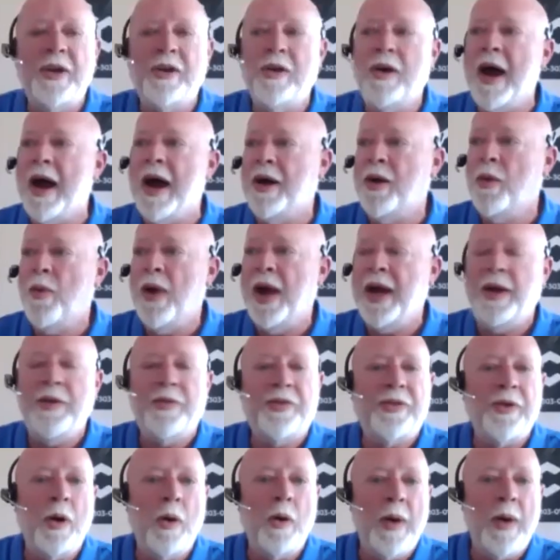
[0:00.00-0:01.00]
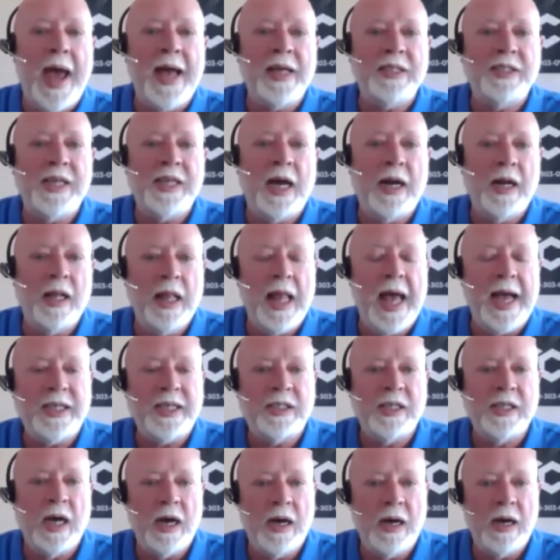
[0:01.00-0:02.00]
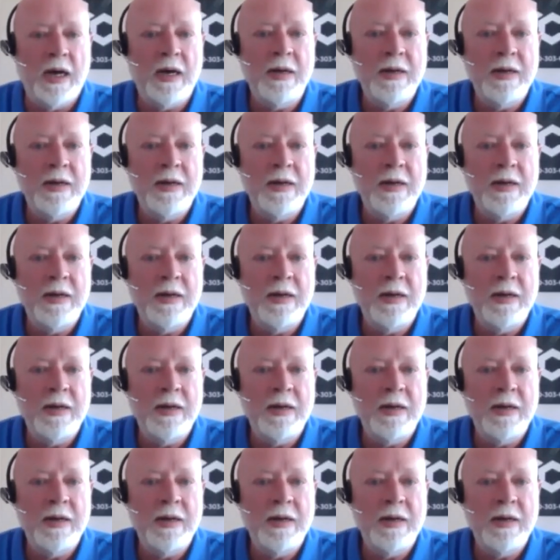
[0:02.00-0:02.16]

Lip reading: out a way to throw ads on Alexa, huh?